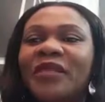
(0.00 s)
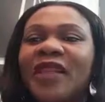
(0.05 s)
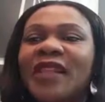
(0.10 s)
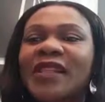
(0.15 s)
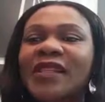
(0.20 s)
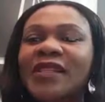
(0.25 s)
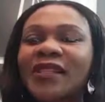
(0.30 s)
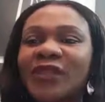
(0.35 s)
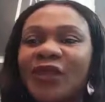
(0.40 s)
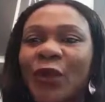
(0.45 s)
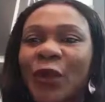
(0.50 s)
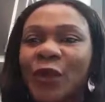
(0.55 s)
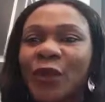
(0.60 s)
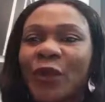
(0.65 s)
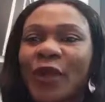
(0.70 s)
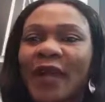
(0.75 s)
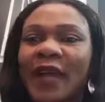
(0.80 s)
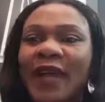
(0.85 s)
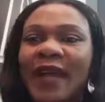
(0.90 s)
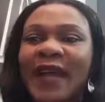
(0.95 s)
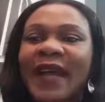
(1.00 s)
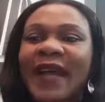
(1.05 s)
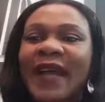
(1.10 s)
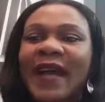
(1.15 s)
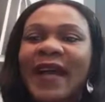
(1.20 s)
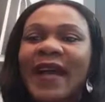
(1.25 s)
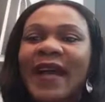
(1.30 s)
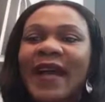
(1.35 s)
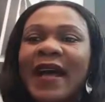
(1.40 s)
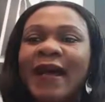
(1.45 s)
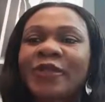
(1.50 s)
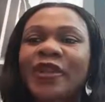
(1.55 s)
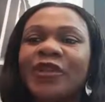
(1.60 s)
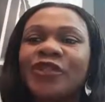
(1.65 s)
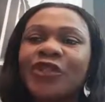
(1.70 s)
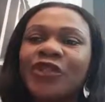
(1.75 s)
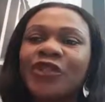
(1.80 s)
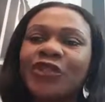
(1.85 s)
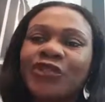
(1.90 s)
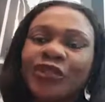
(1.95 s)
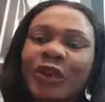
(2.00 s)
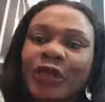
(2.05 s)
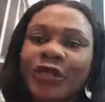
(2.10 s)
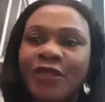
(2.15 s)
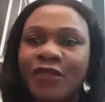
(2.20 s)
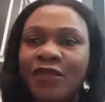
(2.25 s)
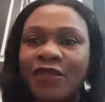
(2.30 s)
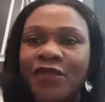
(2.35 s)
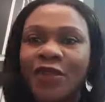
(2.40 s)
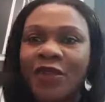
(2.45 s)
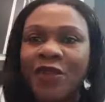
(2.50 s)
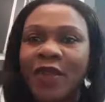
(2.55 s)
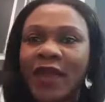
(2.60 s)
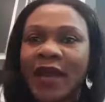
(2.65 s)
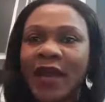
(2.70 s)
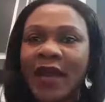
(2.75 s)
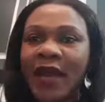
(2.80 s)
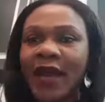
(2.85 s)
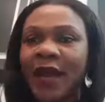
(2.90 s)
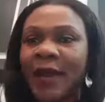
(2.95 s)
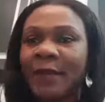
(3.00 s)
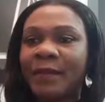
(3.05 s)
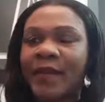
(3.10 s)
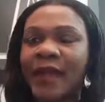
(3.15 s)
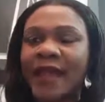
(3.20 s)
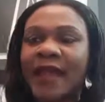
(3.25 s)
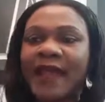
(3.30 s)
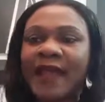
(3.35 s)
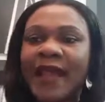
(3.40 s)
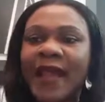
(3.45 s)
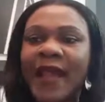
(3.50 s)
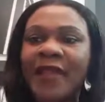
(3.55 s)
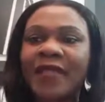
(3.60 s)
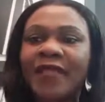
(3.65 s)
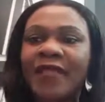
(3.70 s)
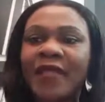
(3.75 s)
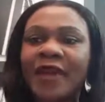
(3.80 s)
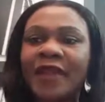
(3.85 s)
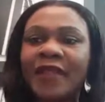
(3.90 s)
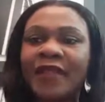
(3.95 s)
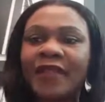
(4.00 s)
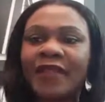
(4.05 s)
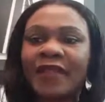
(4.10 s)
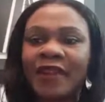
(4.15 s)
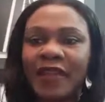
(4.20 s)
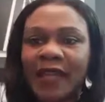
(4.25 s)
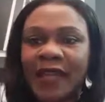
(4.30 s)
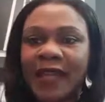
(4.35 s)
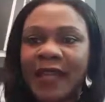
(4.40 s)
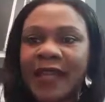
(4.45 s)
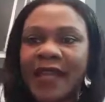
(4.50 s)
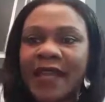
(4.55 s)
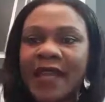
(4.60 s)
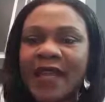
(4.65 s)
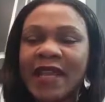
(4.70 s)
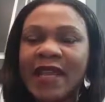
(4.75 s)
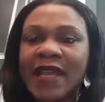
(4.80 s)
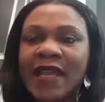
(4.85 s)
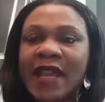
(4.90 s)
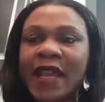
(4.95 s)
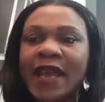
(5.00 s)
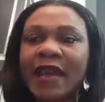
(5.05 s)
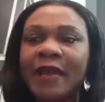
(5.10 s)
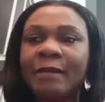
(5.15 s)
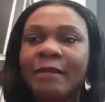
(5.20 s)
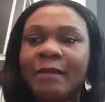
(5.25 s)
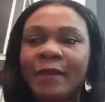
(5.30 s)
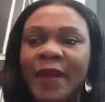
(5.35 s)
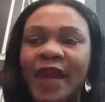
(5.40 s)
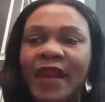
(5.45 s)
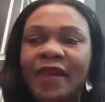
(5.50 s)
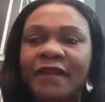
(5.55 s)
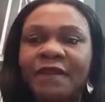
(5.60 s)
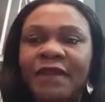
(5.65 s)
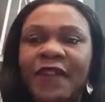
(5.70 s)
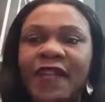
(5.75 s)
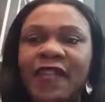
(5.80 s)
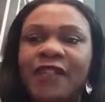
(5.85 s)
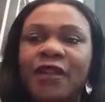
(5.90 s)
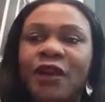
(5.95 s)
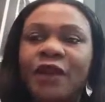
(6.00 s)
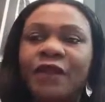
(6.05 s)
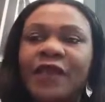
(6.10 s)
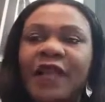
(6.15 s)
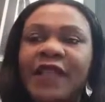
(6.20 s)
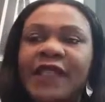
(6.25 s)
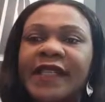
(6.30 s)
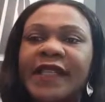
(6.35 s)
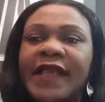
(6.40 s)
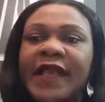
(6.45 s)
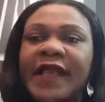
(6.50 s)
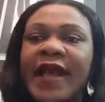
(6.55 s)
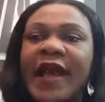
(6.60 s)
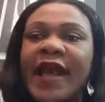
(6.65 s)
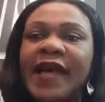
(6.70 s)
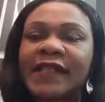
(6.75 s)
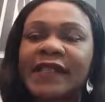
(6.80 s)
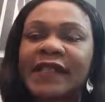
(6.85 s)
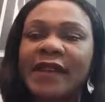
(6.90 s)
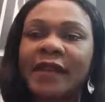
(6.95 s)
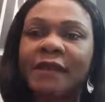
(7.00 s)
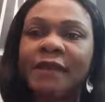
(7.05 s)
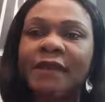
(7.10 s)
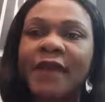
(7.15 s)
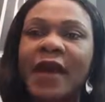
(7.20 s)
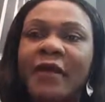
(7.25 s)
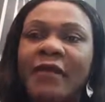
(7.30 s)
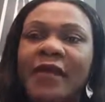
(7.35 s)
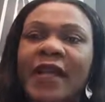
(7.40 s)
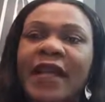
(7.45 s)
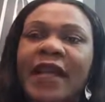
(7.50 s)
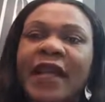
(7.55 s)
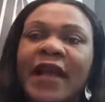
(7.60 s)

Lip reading: So I'm just going to run through, again, the key benefits of eating as a family.